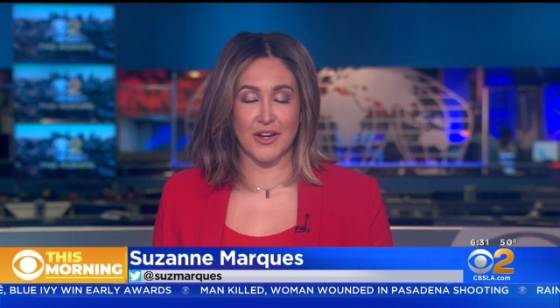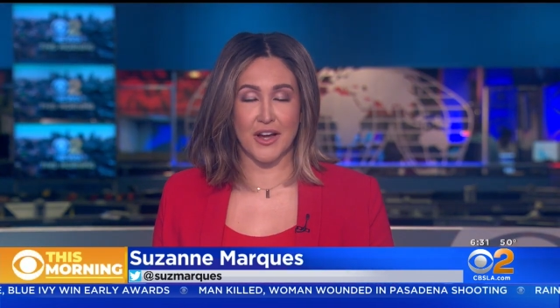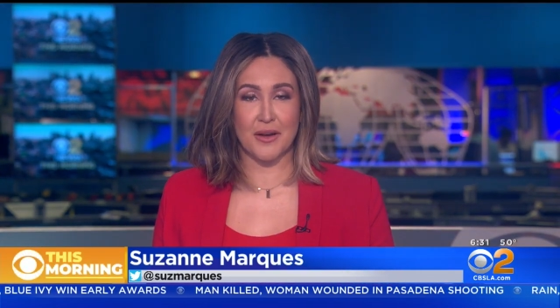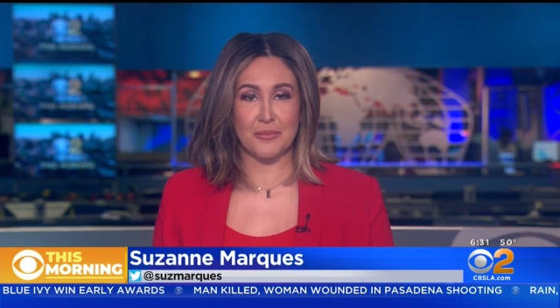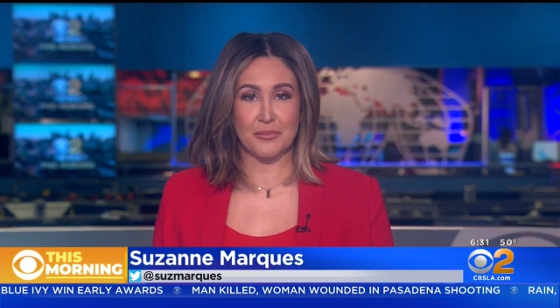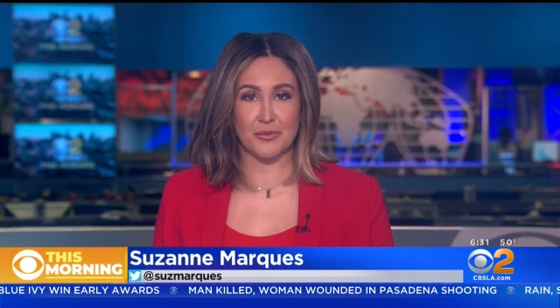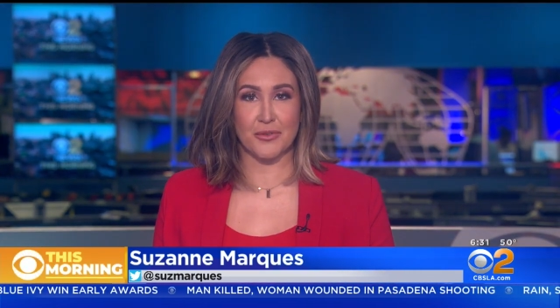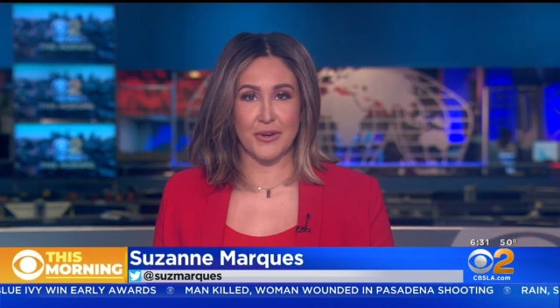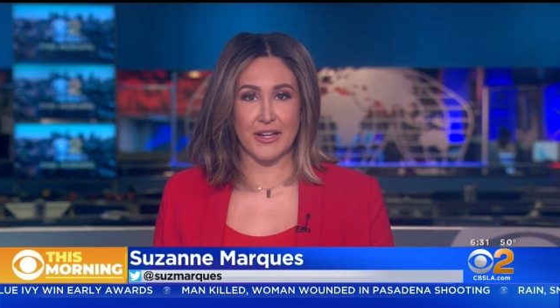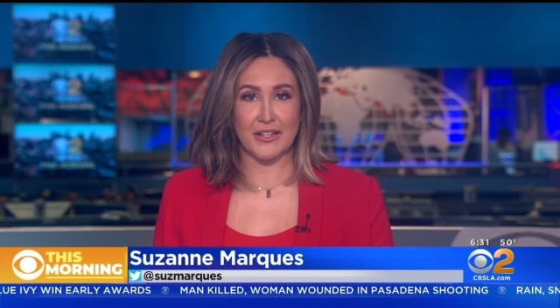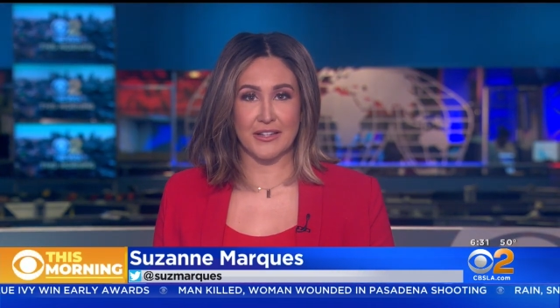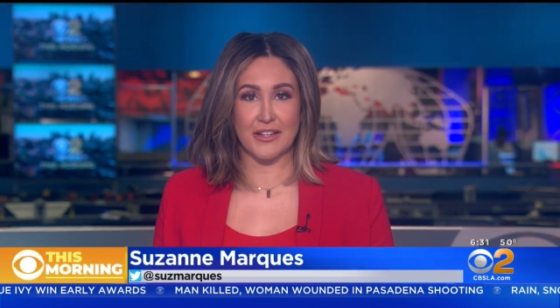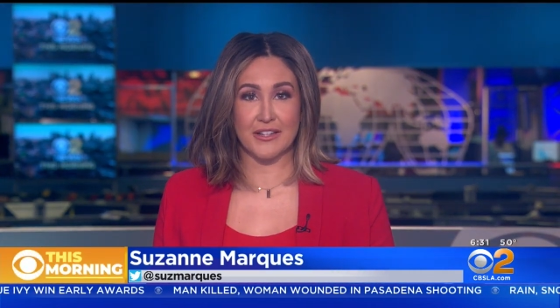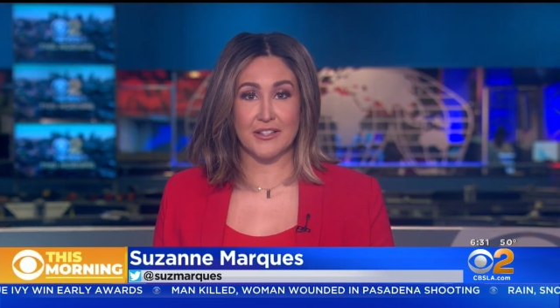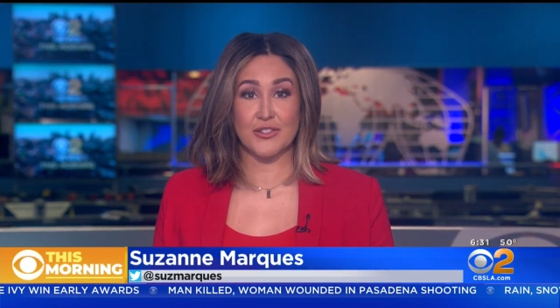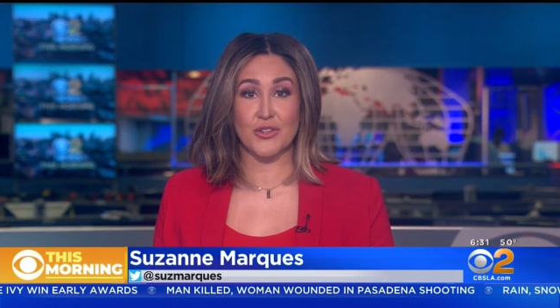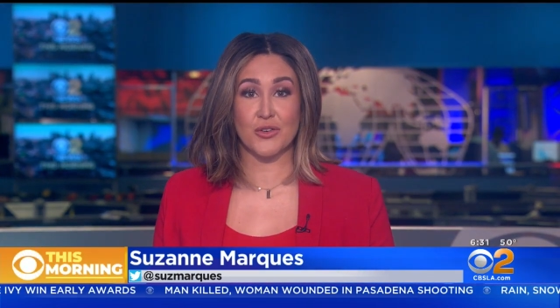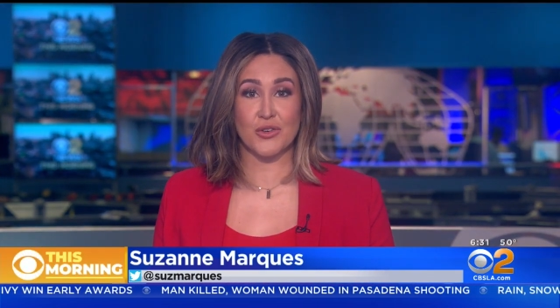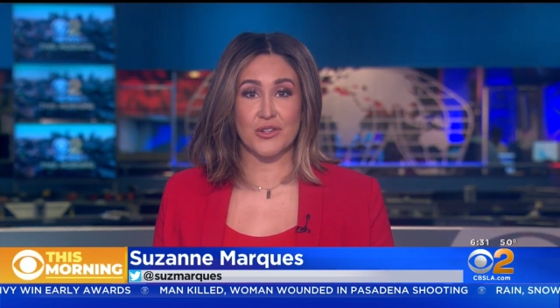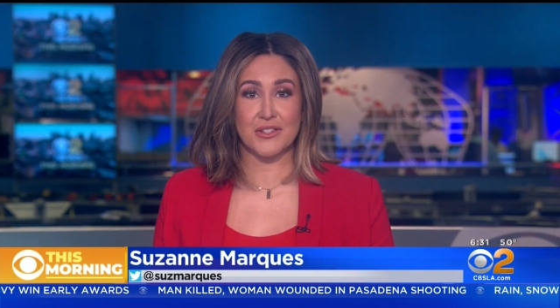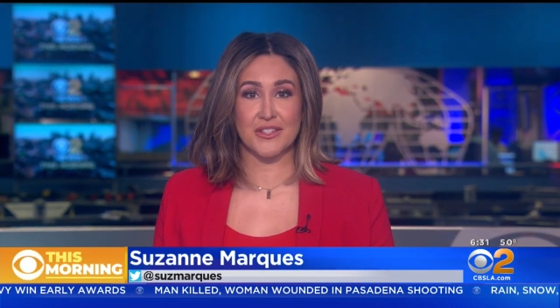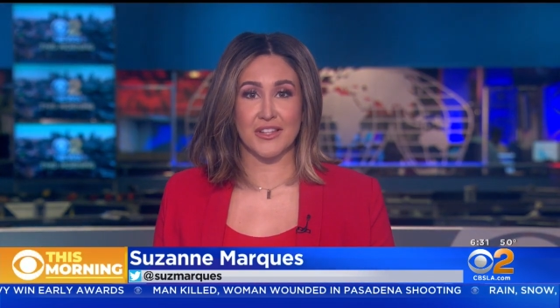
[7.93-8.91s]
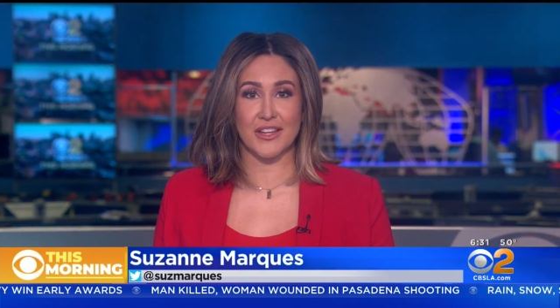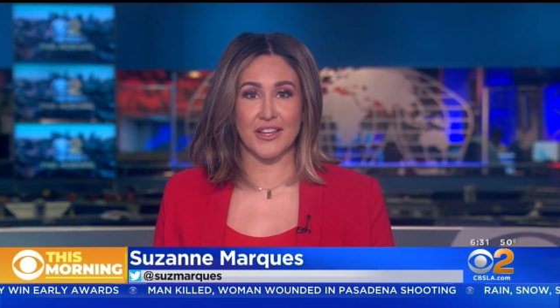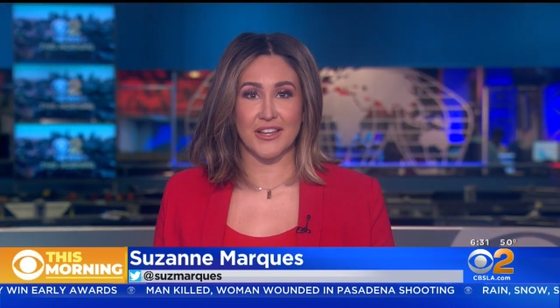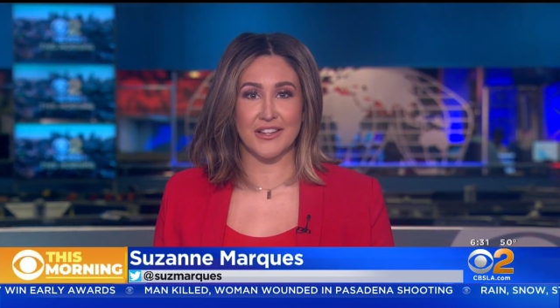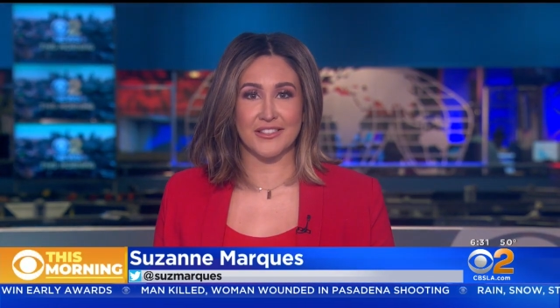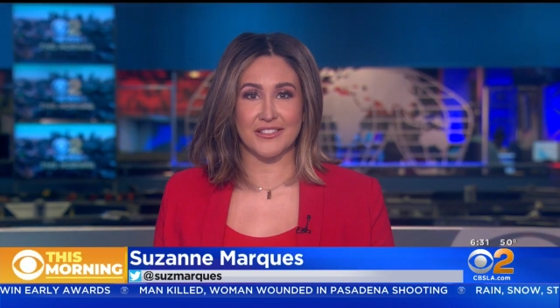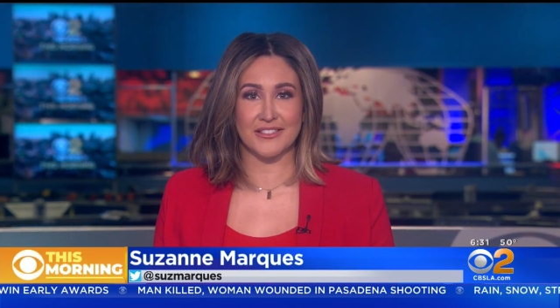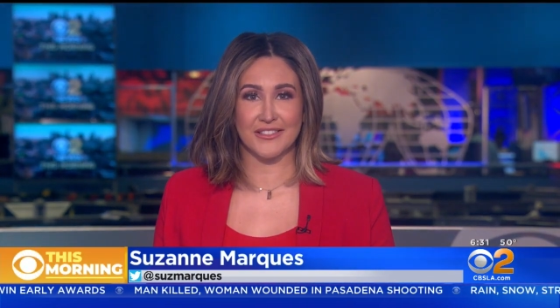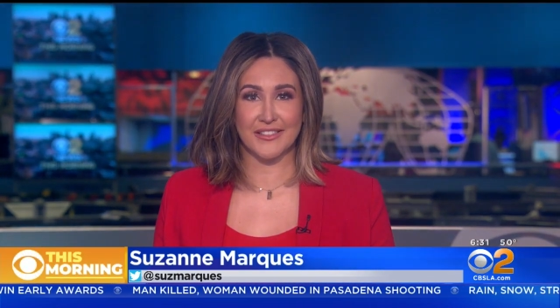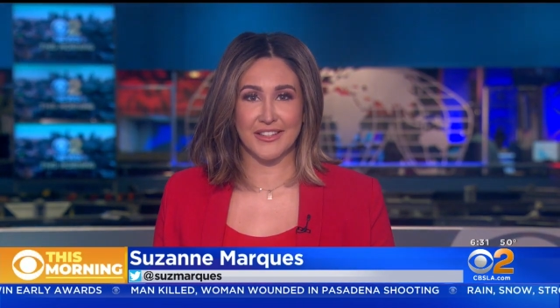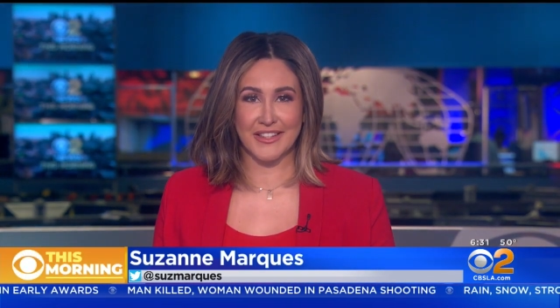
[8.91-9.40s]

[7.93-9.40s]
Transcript: to operate indoors again.